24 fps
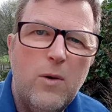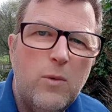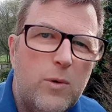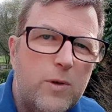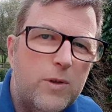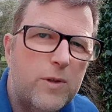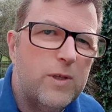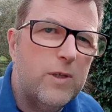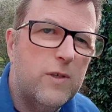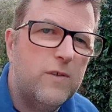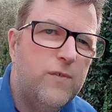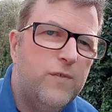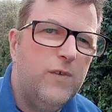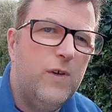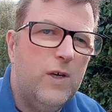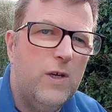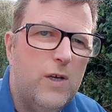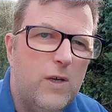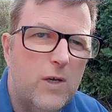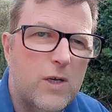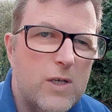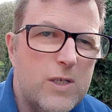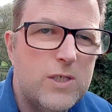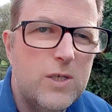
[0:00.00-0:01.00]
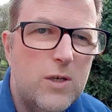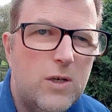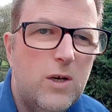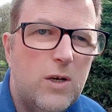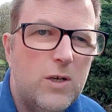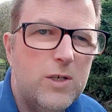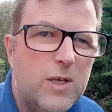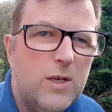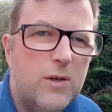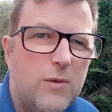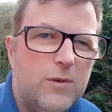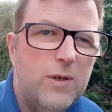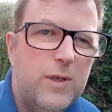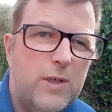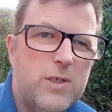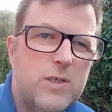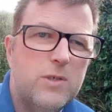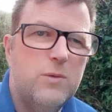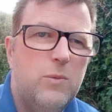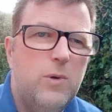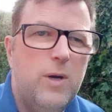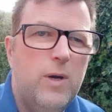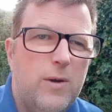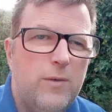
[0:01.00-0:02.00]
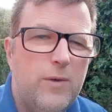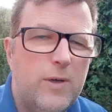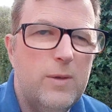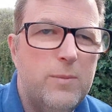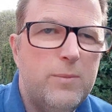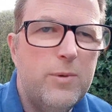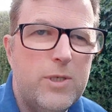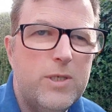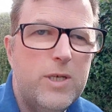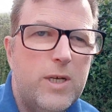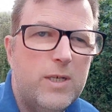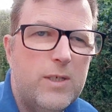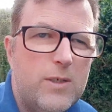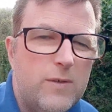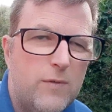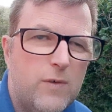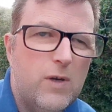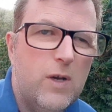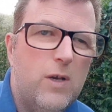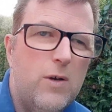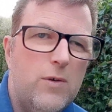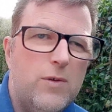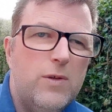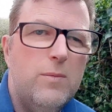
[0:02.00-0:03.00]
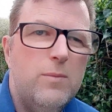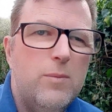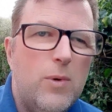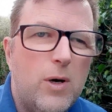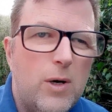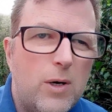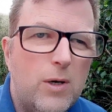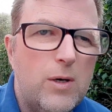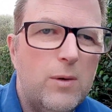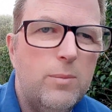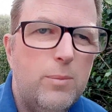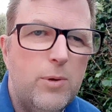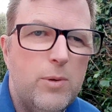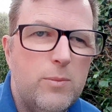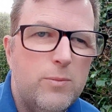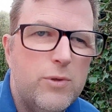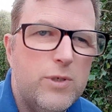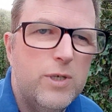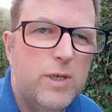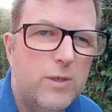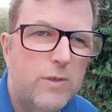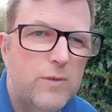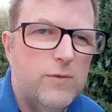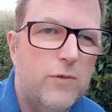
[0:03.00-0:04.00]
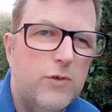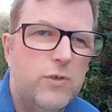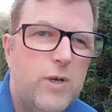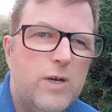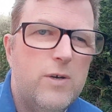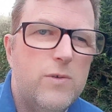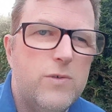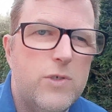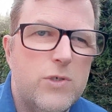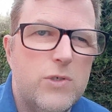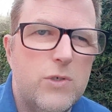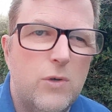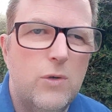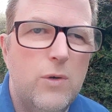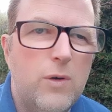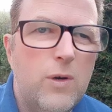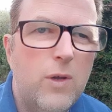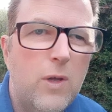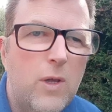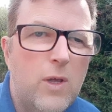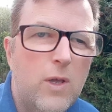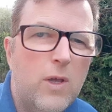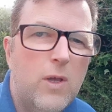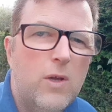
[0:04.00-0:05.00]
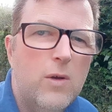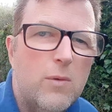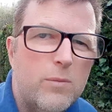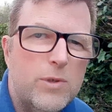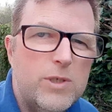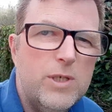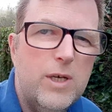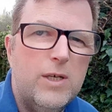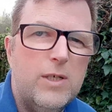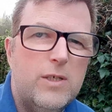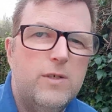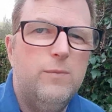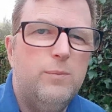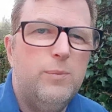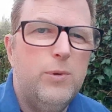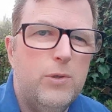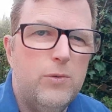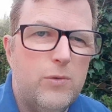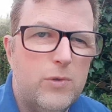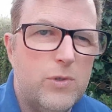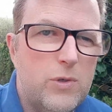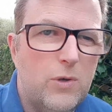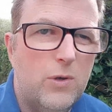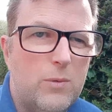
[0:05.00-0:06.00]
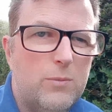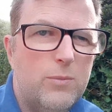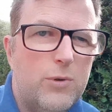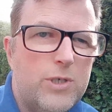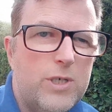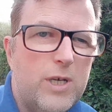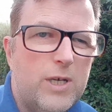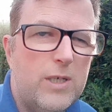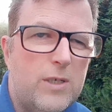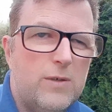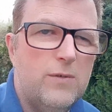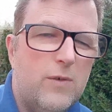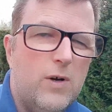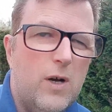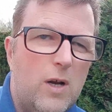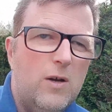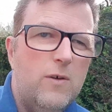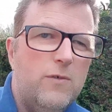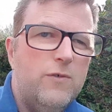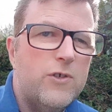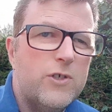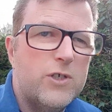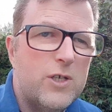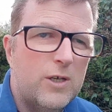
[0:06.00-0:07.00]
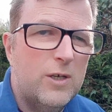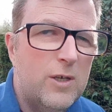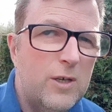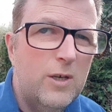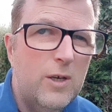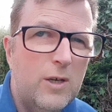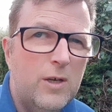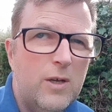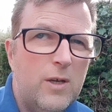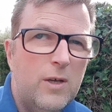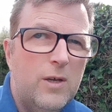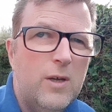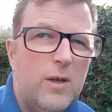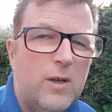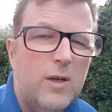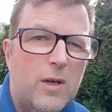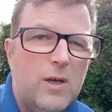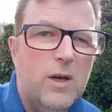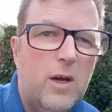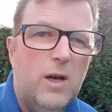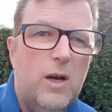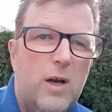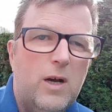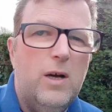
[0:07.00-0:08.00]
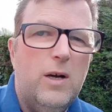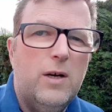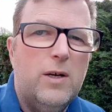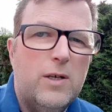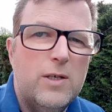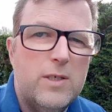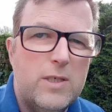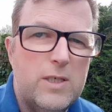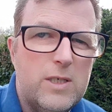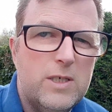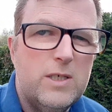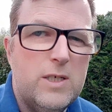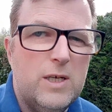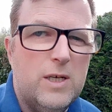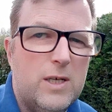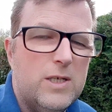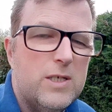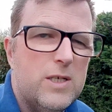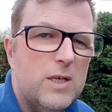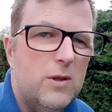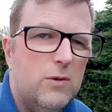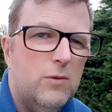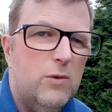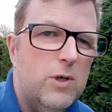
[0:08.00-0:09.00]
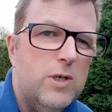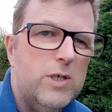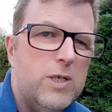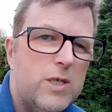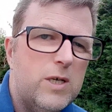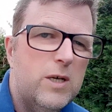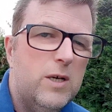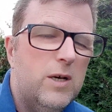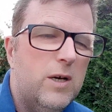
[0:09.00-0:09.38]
with this fertiliser, I don't need to wear any protective clothing, but I'm going to put protective trousers on, protective boots on and protective gloves, because it stinks otherwise.